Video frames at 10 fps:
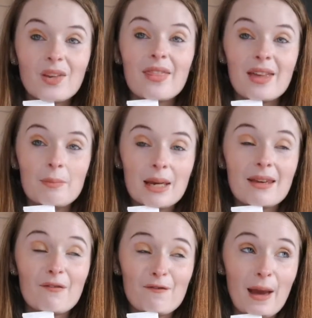they make
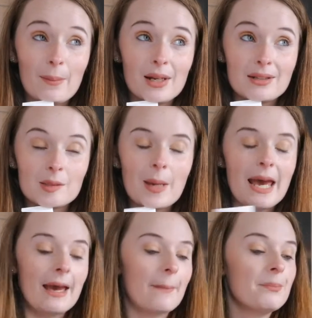a fabulous
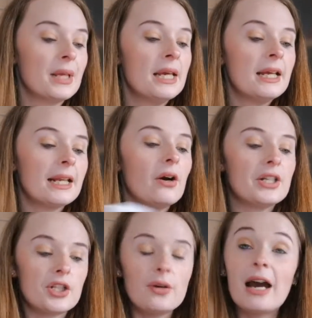pair. Now, I
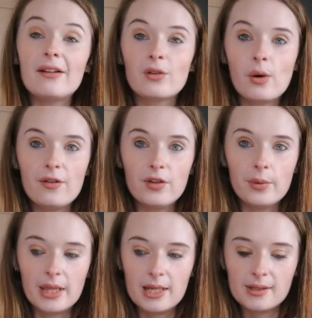do have quite a few
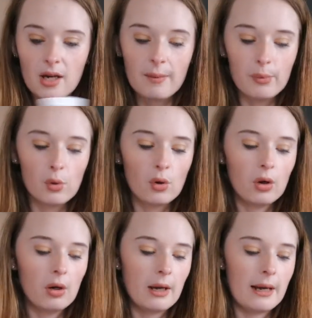of these that I bought
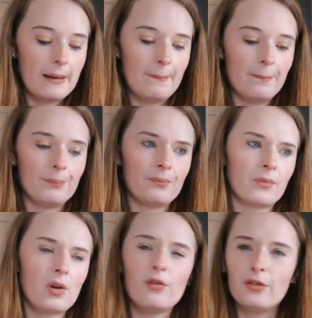
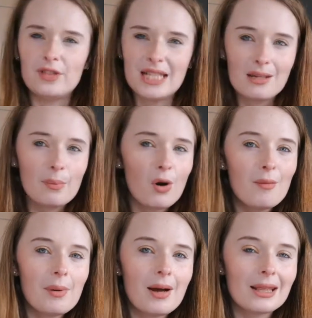off of Depop,
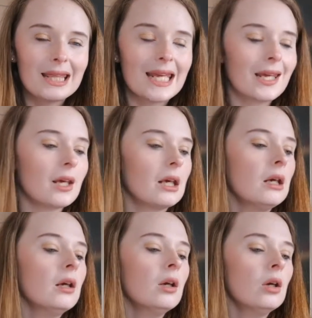I think,
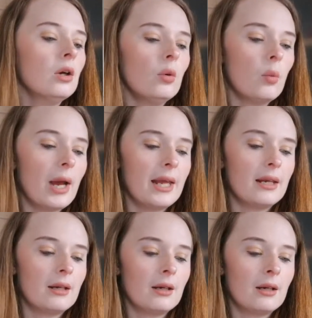
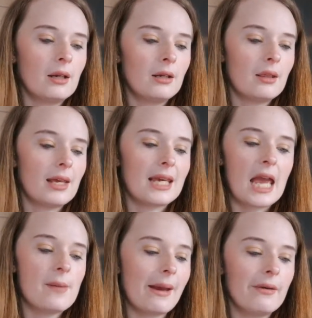when they
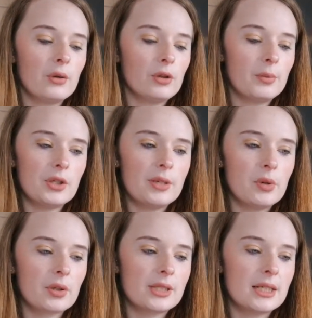came out in all the beauty
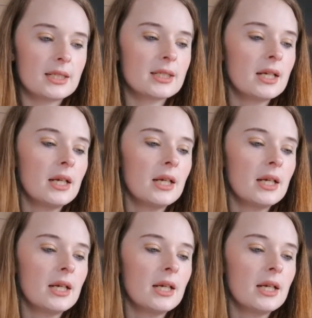boxes.